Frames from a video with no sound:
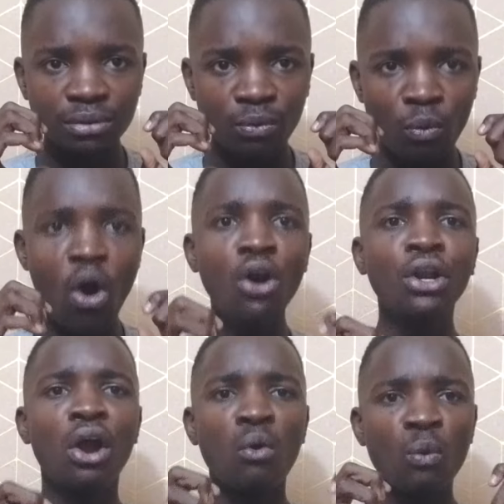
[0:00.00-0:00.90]

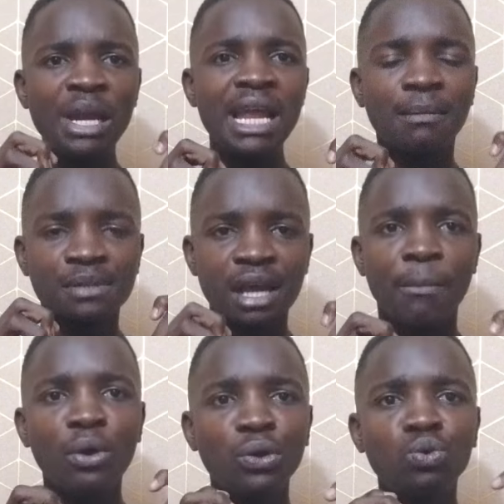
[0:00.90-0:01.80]
warned William
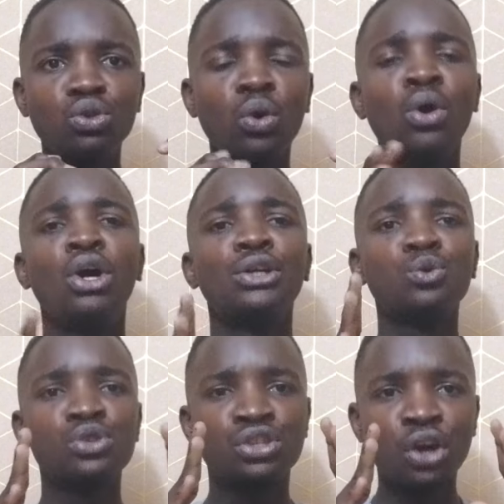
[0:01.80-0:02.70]
Samoei Ruto
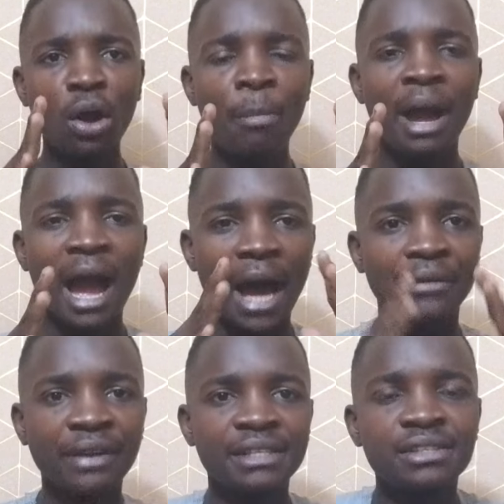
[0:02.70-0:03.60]
to stop
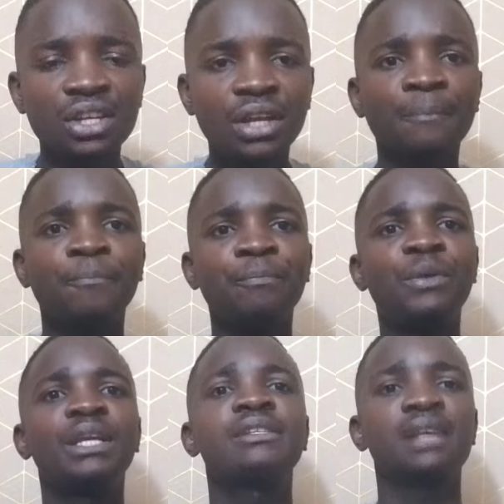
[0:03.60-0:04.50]
arresting
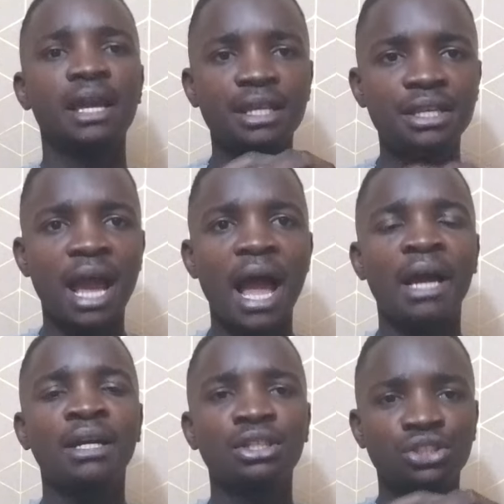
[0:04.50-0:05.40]
these
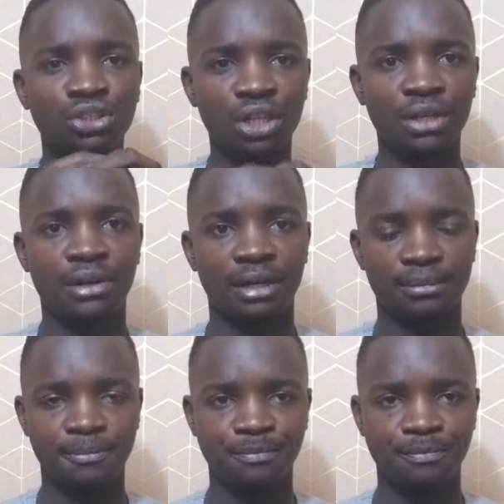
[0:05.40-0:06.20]
young children